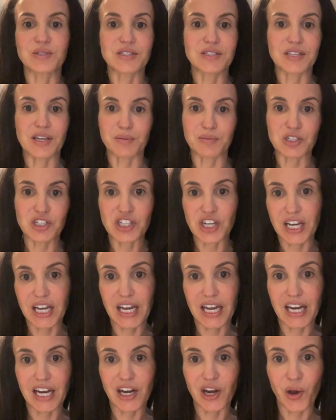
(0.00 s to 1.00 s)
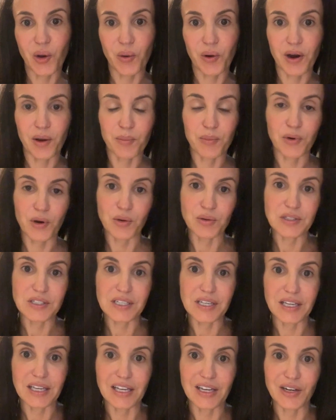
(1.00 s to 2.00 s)
some chicken or a
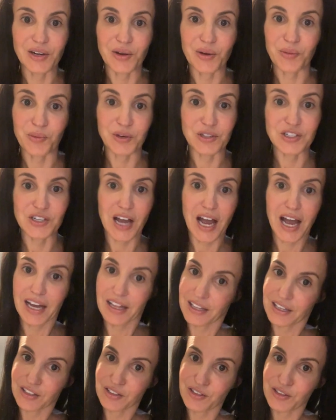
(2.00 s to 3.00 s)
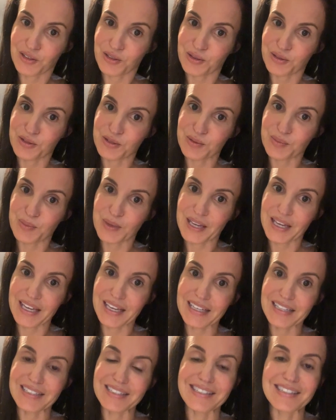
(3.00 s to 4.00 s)
protein, which I like to use
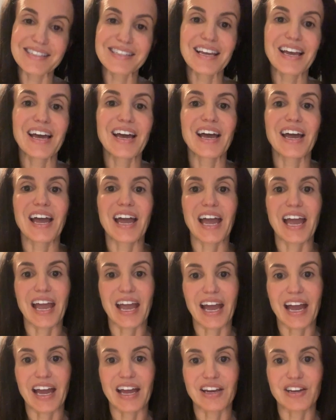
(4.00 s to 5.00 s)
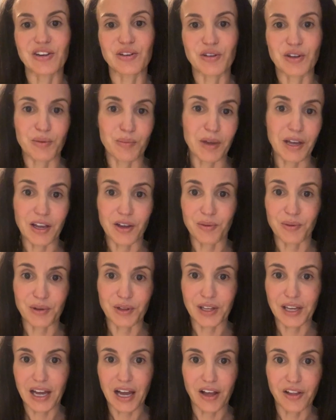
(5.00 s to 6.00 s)
beans, and you can make a
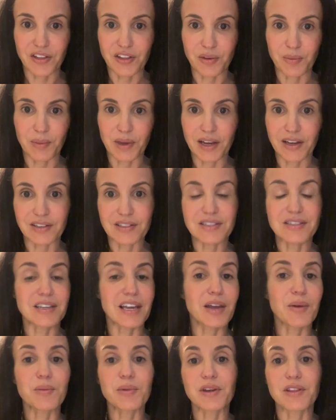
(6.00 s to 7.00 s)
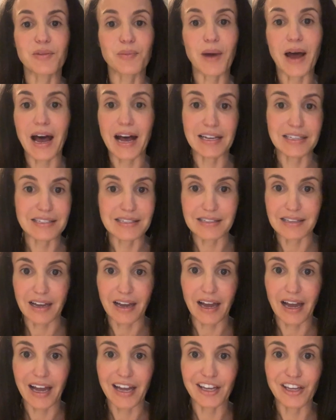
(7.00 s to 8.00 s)
really healthy meal. Same with pasta.
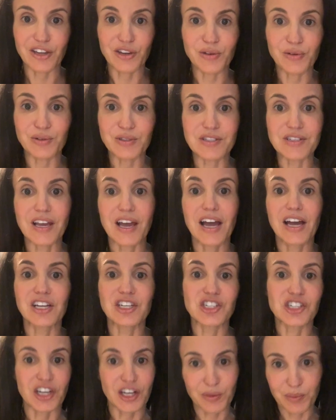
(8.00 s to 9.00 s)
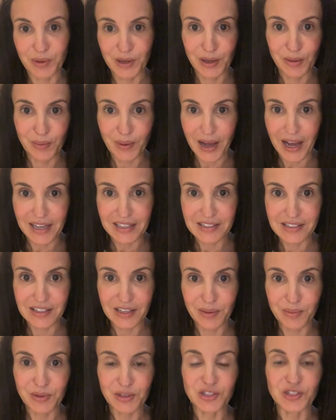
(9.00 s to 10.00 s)
I use chickpea
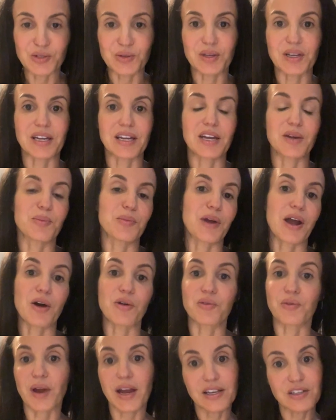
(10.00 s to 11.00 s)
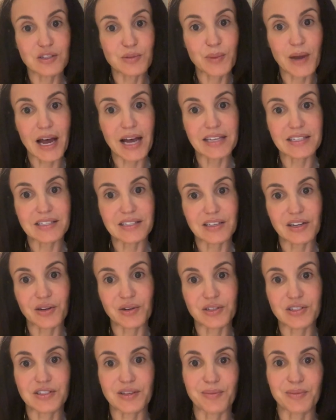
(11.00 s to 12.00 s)
pasta, but you can get brown rice pasta
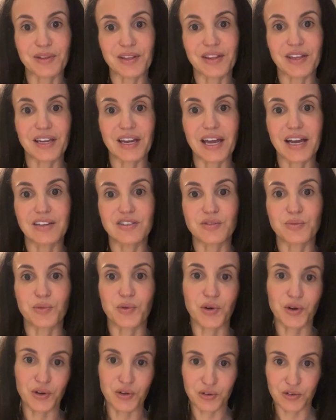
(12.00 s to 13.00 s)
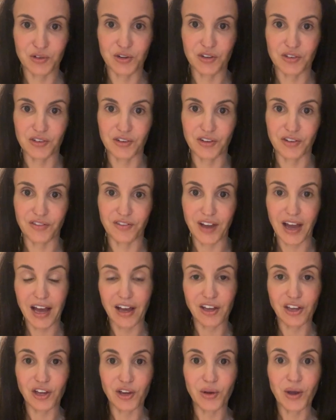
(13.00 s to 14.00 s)
or something that has more nutritional
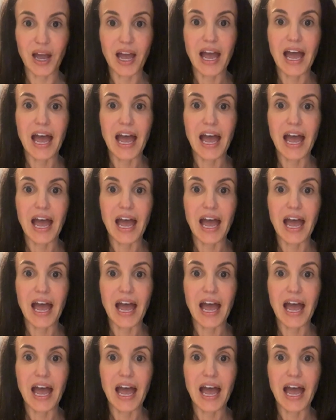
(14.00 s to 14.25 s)
value.